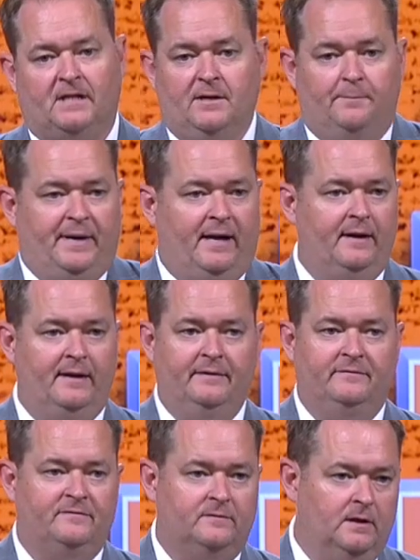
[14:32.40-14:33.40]

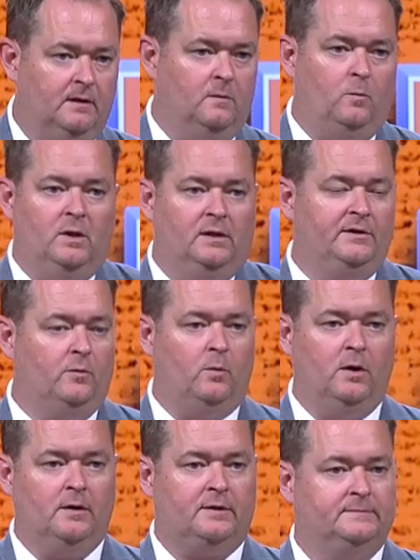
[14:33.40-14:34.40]
Competitive, willing to
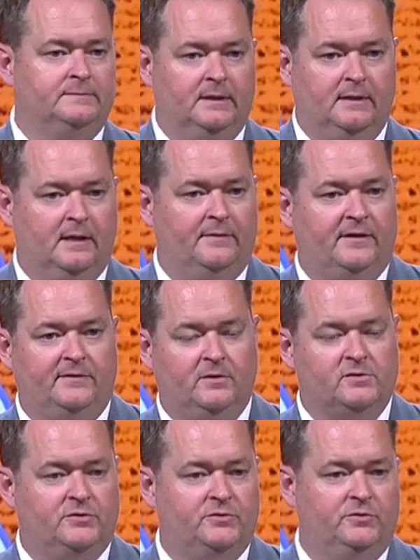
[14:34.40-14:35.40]
work. I think
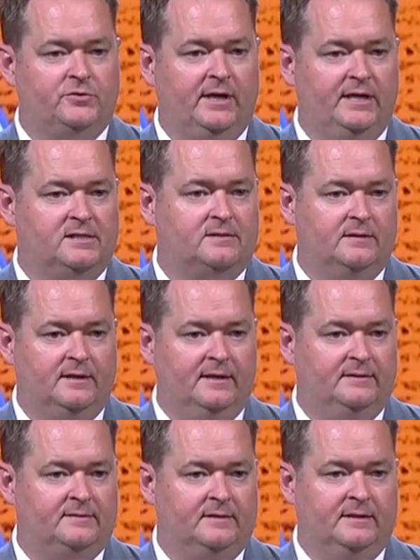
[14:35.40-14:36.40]
those are two traits
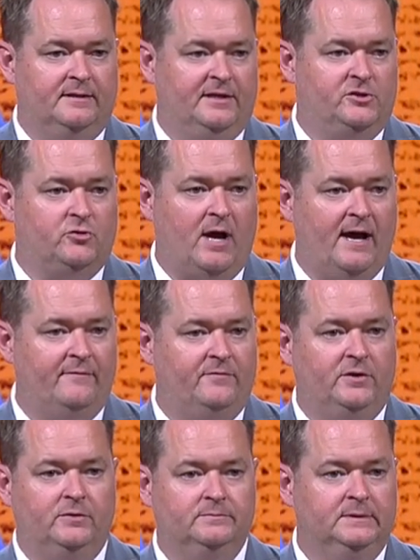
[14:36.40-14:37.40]
that that drive
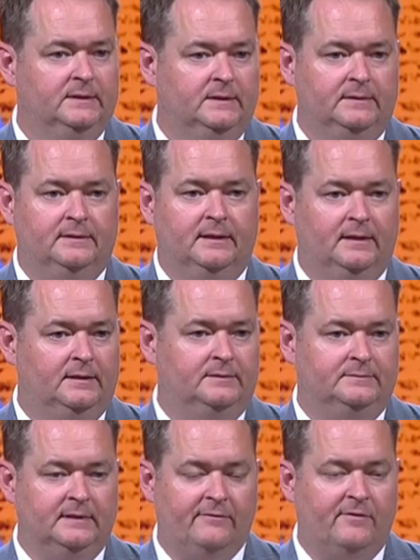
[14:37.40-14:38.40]
you
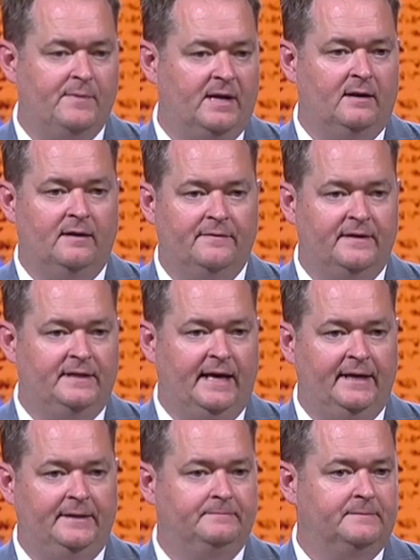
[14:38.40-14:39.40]
every minute of the
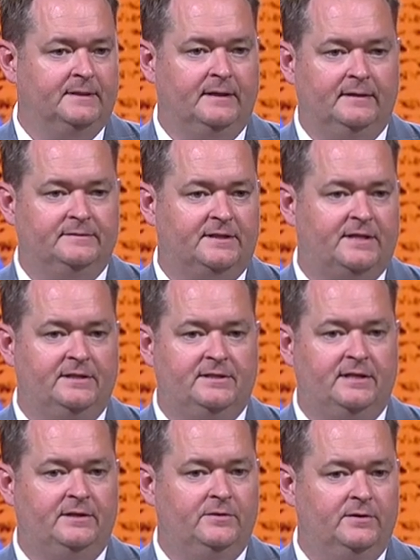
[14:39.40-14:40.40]
day to
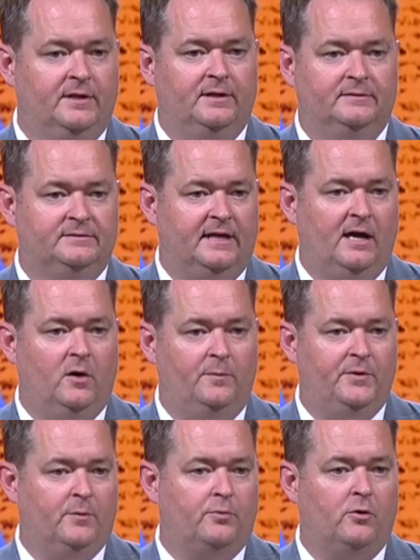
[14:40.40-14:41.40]
continue to help
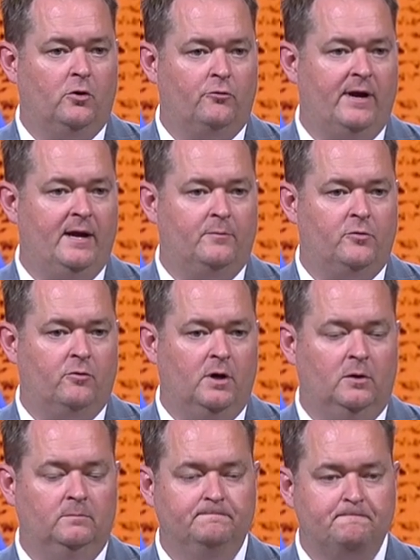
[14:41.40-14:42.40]
your program
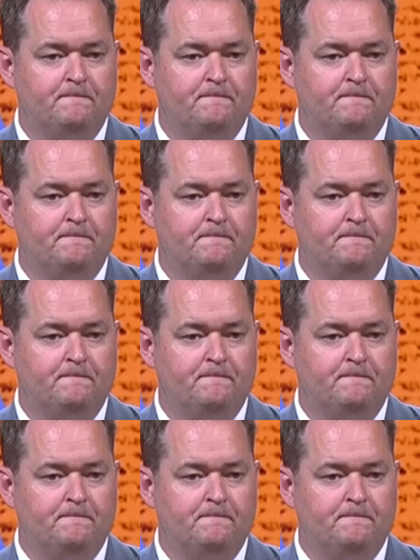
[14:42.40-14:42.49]
grow.